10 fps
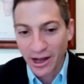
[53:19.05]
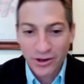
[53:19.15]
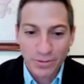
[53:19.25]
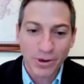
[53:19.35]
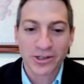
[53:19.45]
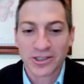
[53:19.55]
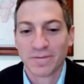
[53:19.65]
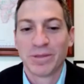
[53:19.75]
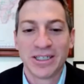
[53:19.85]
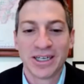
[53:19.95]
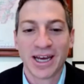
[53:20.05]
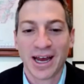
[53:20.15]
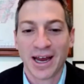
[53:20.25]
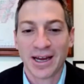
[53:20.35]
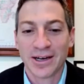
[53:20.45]
other parts of
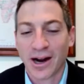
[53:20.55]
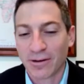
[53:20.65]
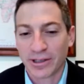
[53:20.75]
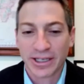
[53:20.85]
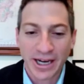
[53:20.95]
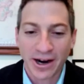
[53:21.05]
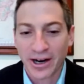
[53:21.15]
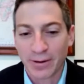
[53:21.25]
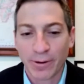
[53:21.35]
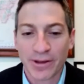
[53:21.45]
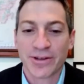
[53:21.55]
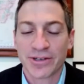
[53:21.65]
BTK and not really caring whether